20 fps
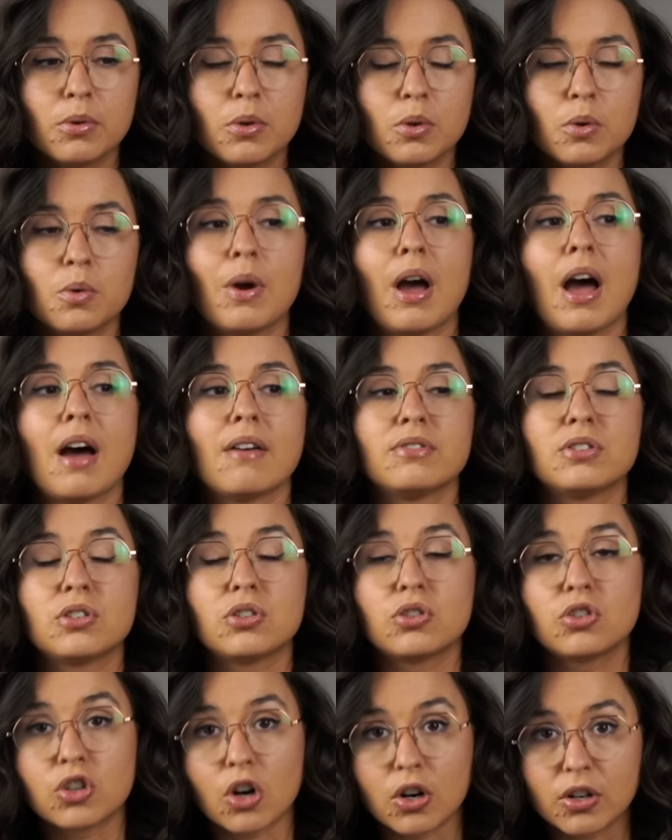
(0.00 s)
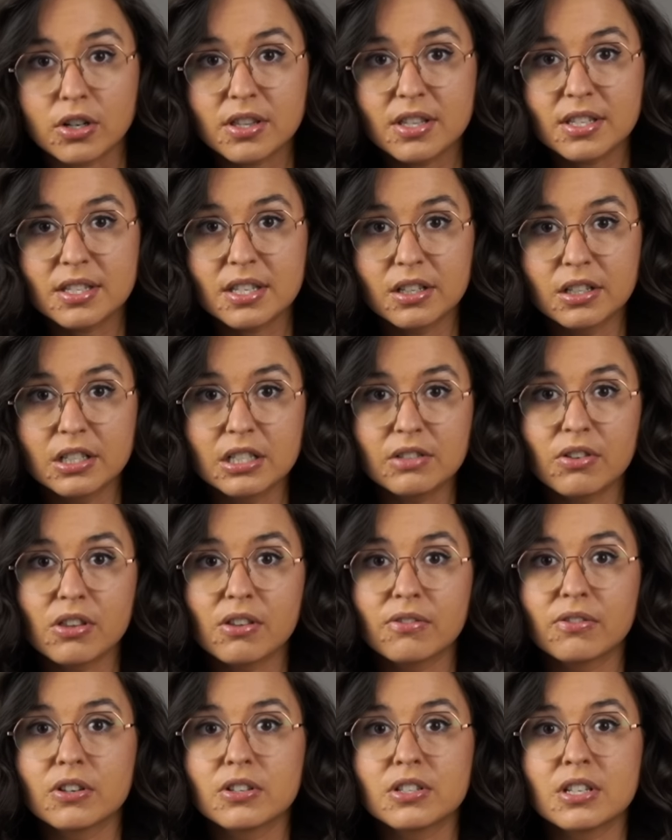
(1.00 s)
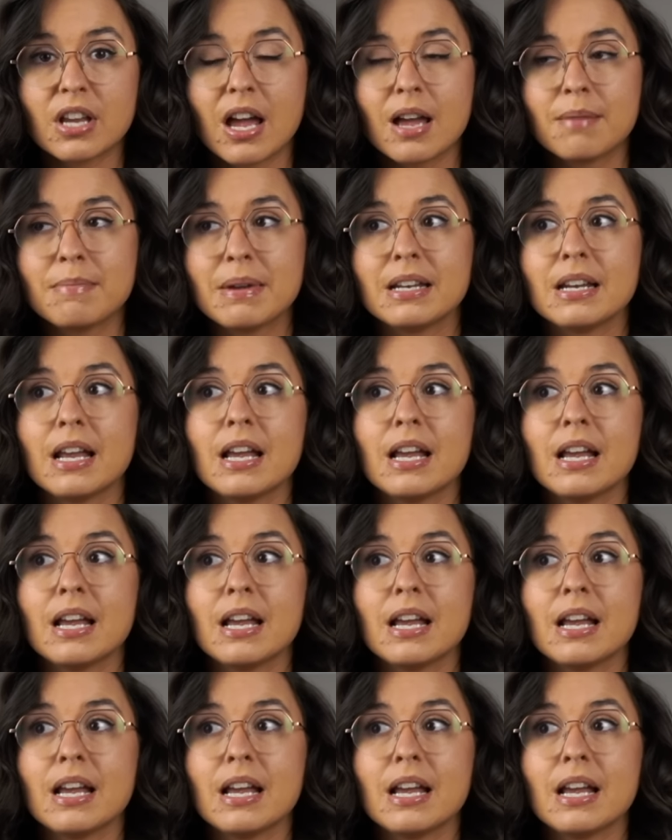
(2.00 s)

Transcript: who have started the series for the first time an